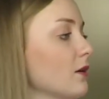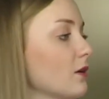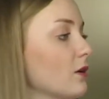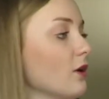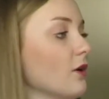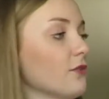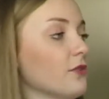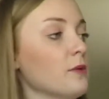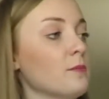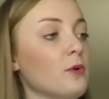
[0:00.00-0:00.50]

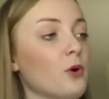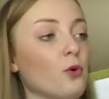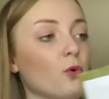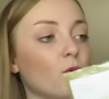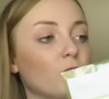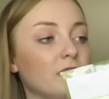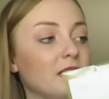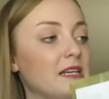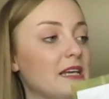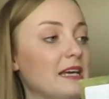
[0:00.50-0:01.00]
got them
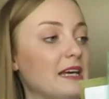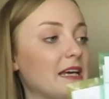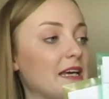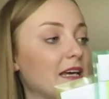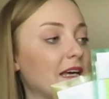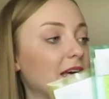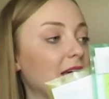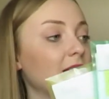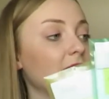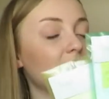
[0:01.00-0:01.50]
all in
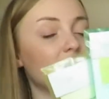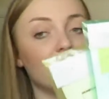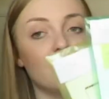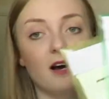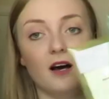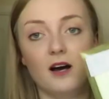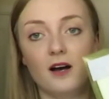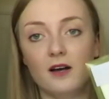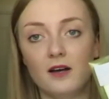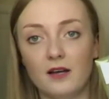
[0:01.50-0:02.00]
here.
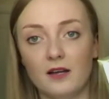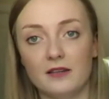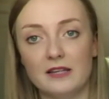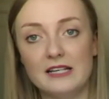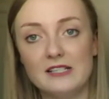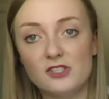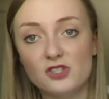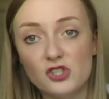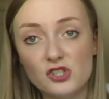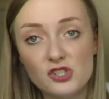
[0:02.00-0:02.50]

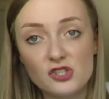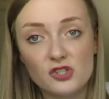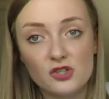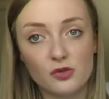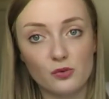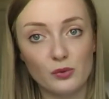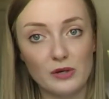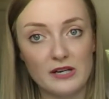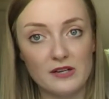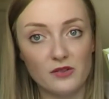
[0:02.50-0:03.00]
These are just
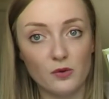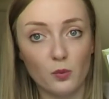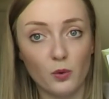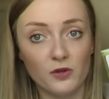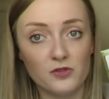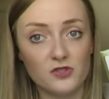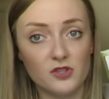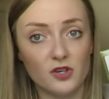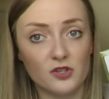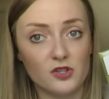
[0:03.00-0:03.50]
3 of the
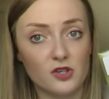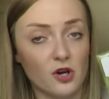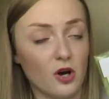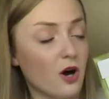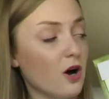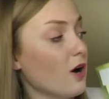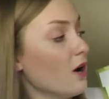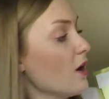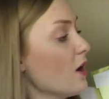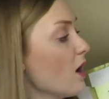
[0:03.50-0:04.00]
ones I'd
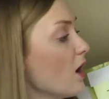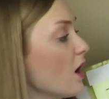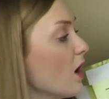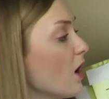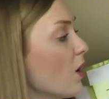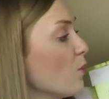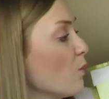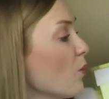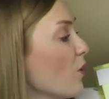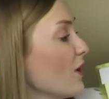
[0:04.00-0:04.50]
got.
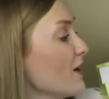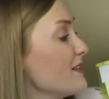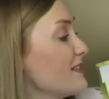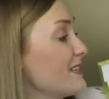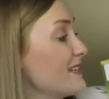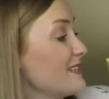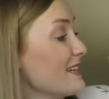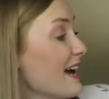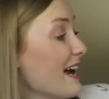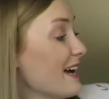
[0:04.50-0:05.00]
And what I
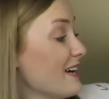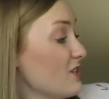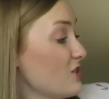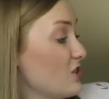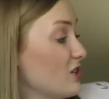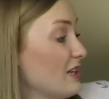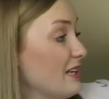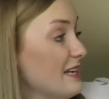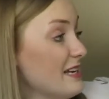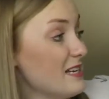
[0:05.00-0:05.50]
did
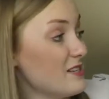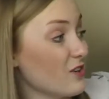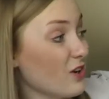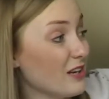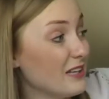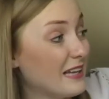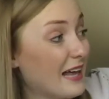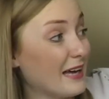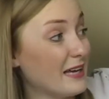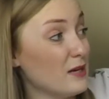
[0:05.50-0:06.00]
actually is
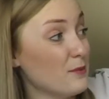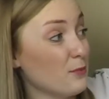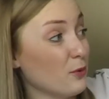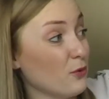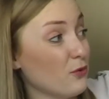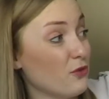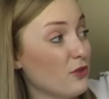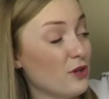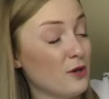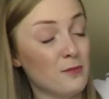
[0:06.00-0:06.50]
I
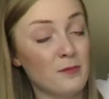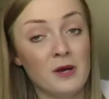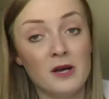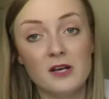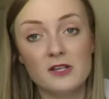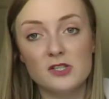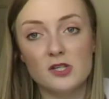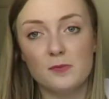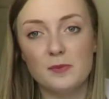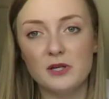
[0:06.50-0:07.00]
labelled them.
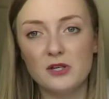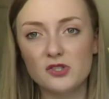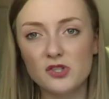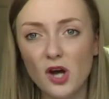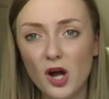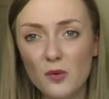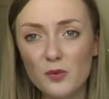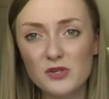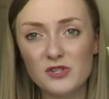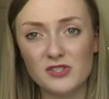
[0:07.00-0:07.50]
So because
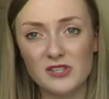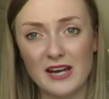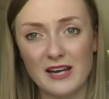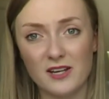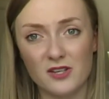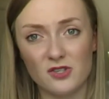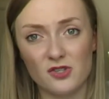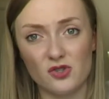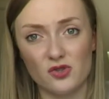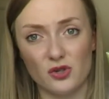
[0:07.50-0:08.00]
I was
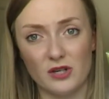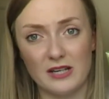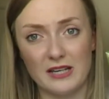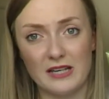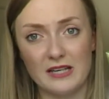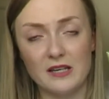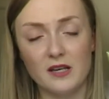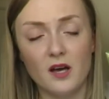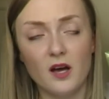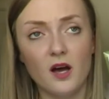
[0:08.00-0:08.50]

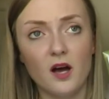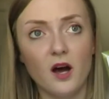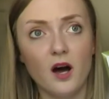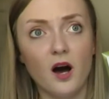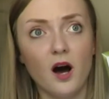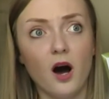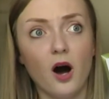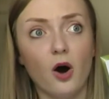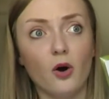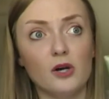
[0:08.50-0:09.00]
secondary,
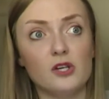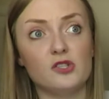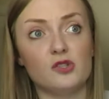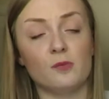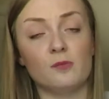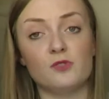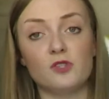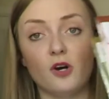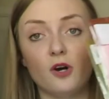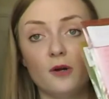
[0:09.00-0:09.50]
I
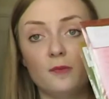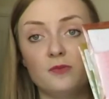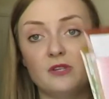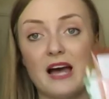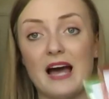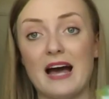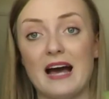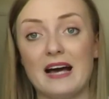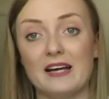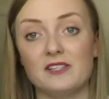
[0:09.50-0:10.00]
sometimes
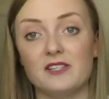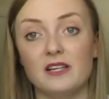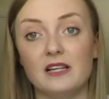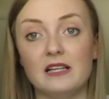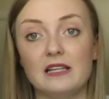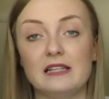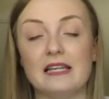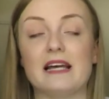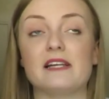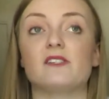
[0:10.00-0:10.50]
had
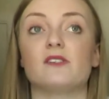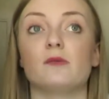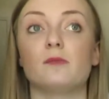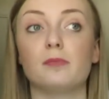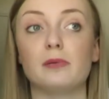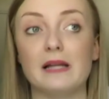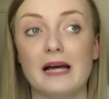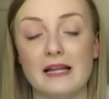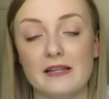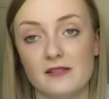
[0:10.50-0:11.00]

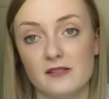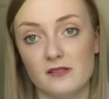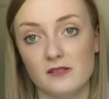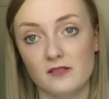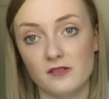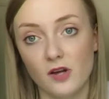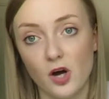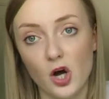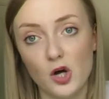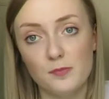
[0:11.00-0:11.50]
lesson
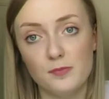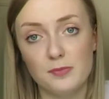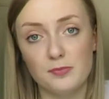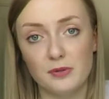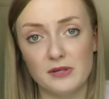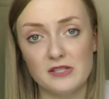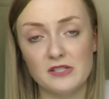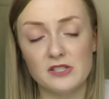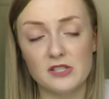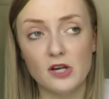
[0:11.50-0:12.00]
plans that I'd be
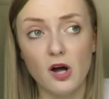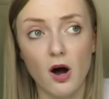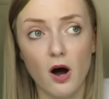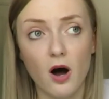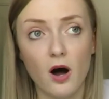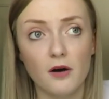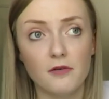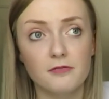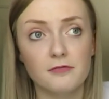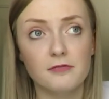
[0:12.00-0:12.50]
printing
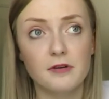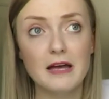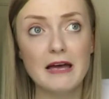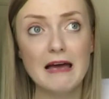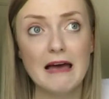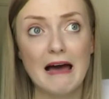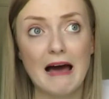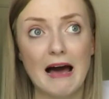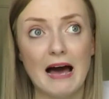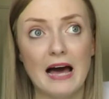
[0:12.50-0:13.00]
off,
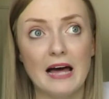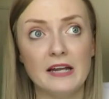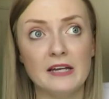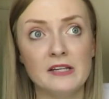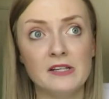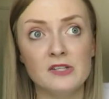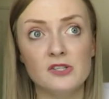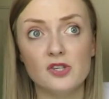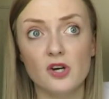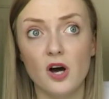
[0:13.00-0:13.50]

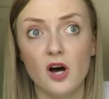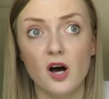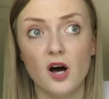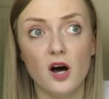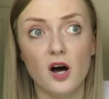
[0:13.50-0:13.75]
and